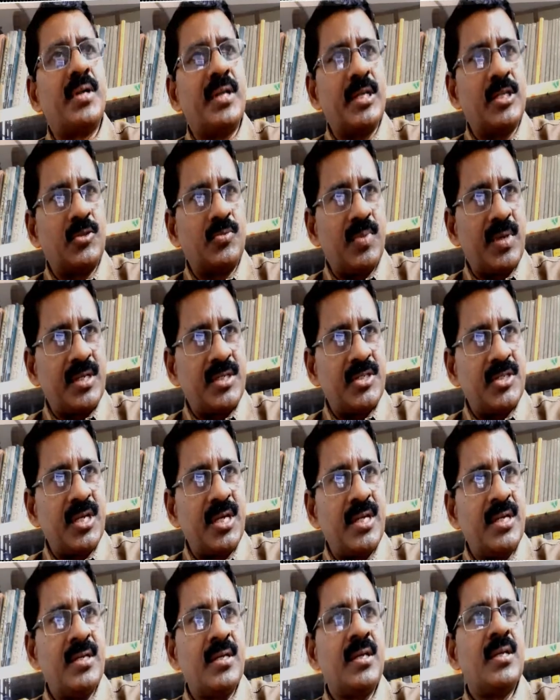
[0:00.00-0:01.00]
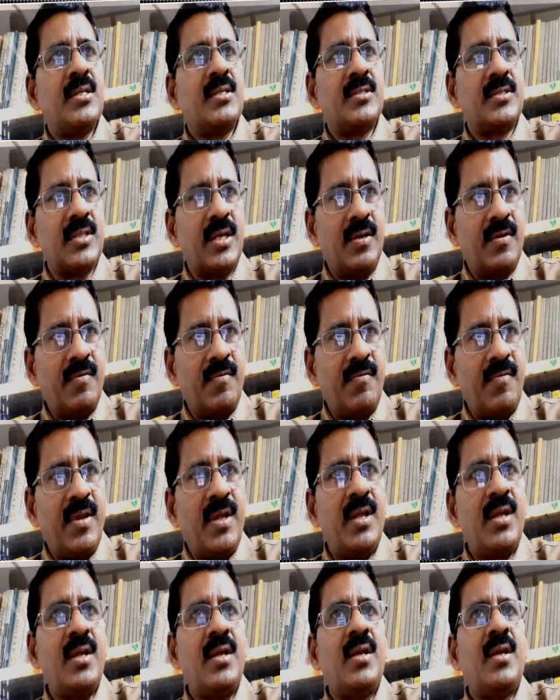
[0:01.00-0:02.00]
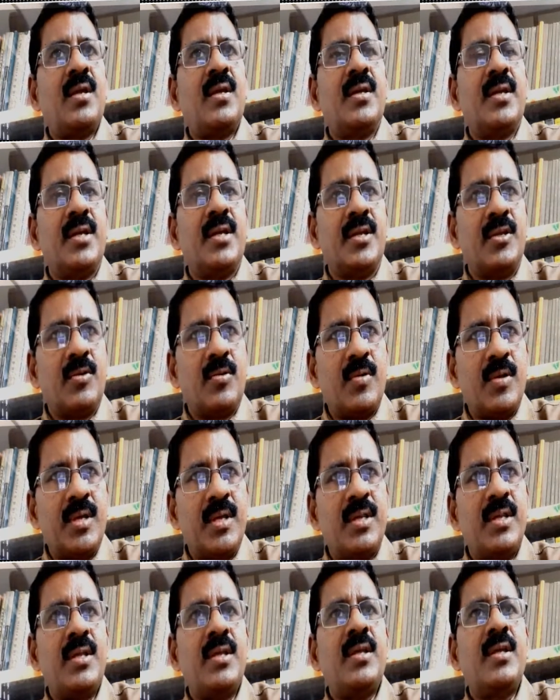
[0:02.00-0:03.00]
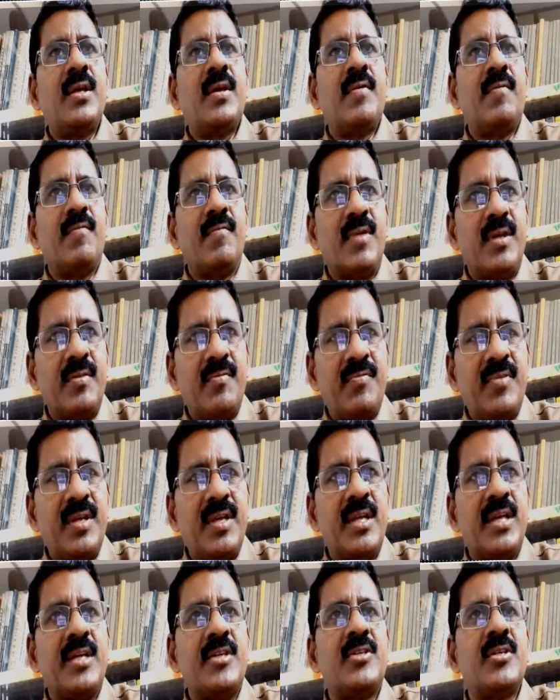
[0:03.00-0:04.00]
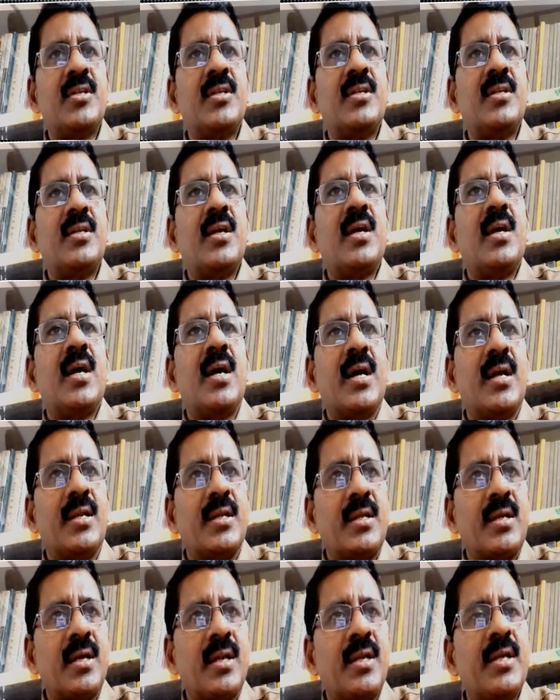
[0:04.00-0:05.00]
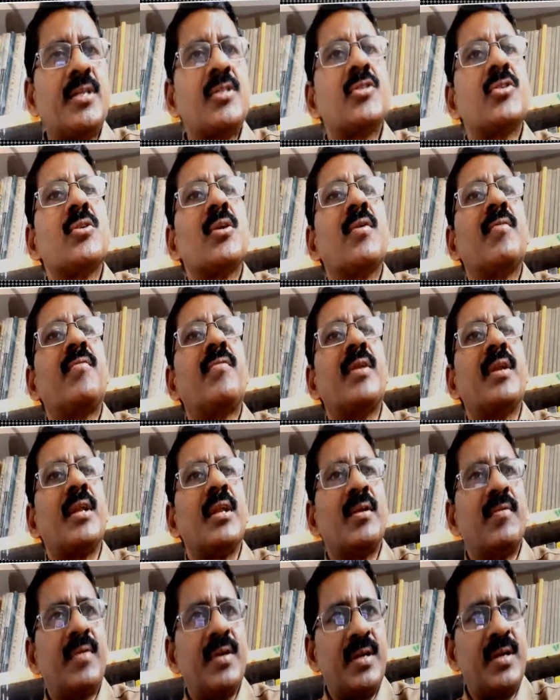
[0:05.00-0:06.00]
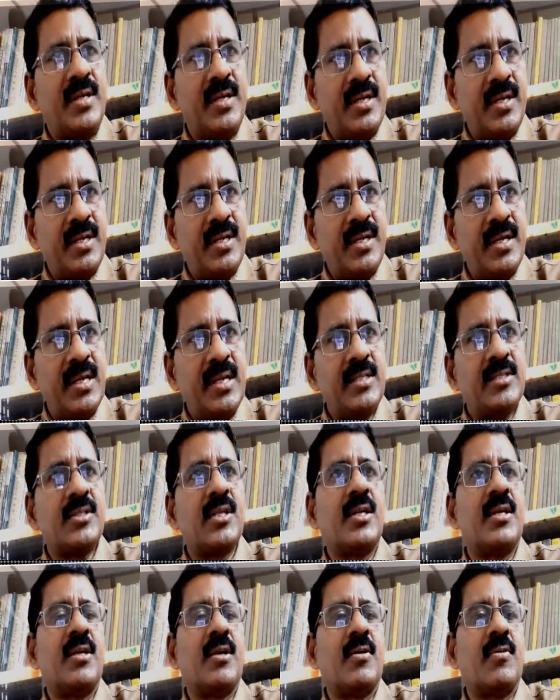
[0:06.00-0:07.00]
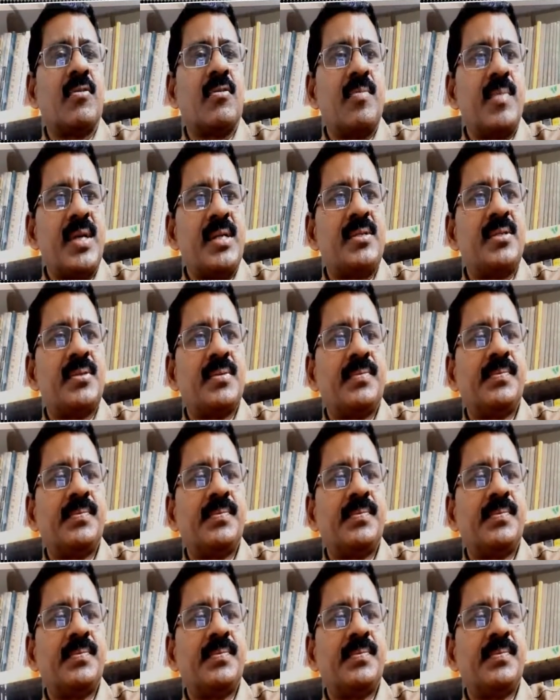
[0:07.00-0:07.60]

inspection, survey, inquiry, verification and collection of relevant details and documents